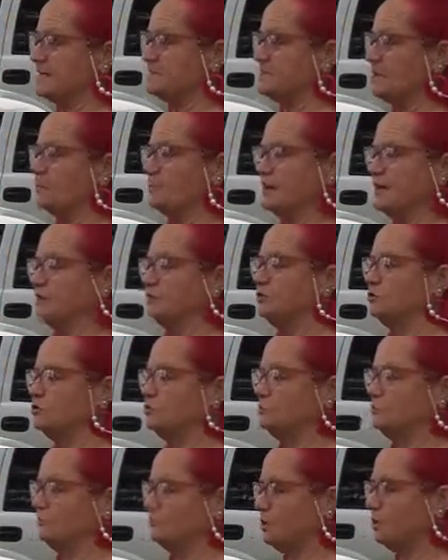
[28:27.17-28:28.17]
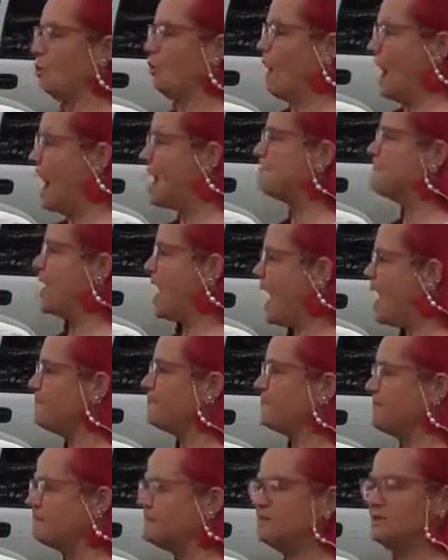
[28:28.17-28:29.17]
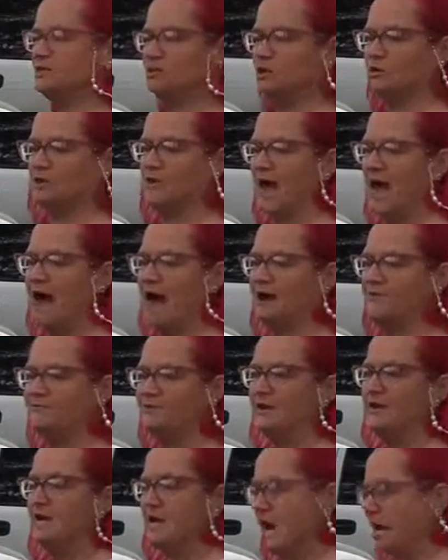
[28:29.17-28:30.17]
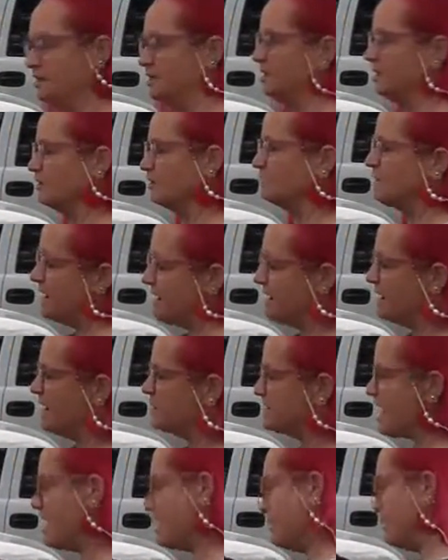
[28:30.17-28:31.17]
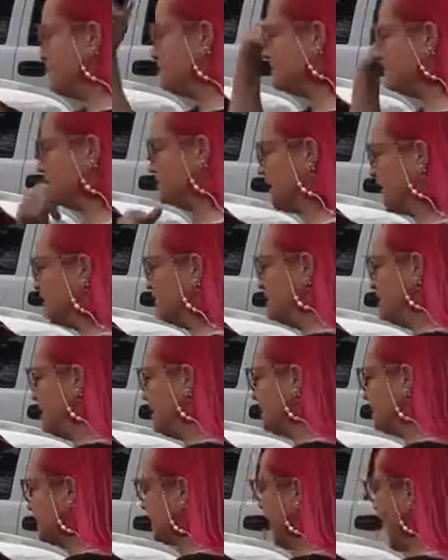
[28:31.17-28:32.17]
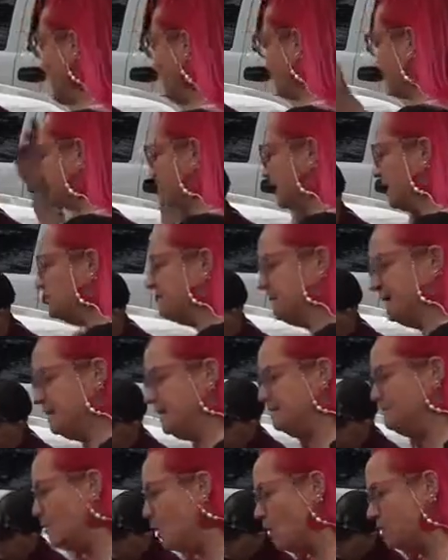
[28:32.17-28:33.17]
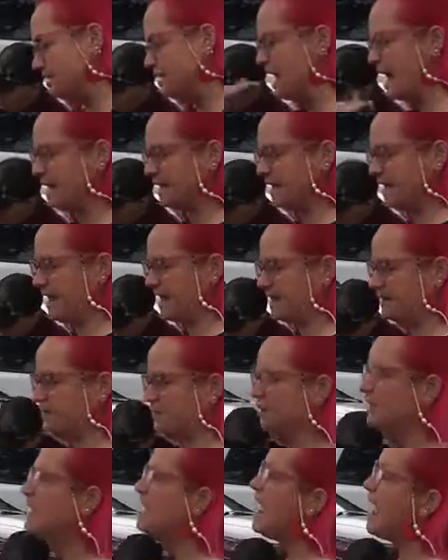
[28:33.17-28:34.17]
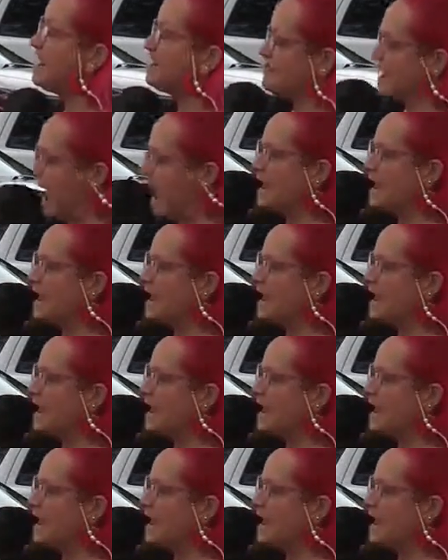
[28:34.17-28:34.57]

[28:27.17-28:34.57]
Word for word: say, so when crap happens in your life and you go, man, that preacher told me that God wouldn't give me any more than I could handle, and